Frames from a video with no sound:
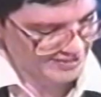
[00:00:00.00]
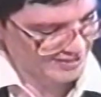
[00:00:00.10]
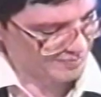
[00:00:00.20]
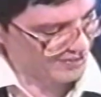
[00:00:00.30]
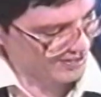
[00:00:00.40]

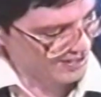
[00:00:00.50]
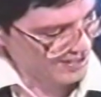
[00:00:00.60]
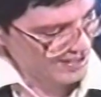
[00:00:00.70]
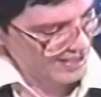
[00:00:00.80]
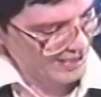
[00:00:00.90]
Gish's book,
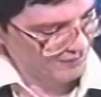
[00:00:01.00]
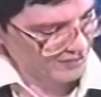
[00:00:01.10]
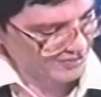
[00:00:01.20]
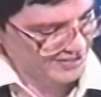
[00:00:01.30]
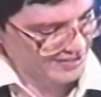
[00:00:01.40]

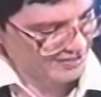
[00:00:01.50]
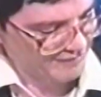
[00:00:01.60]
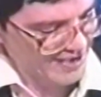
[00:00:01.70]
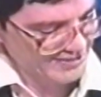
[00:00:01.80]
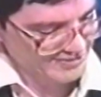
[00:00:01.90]
Evolution,
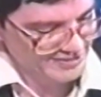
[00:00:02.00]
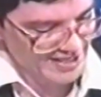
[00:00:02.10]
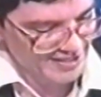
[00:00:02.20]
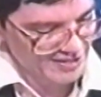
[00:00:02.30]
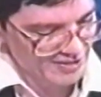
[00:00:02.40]
The Fossils
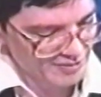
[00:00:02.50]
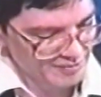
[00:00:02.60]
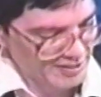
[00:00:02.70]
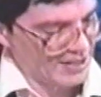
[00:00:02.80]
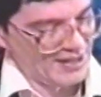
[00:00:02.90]
Say
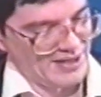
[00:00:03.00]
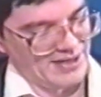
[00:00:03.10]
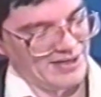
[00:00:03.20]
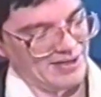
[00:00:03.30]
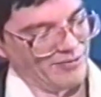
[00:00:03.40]
No.
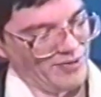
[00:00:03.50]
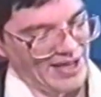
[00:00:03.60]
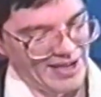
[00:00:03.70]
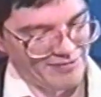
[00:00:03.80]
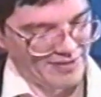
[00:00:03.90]

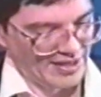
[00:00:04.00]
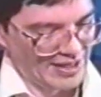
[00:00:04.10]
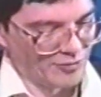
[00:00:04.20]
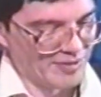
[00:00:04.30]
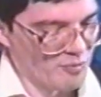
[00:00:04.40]
We have
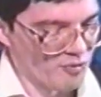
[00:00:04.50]
Henry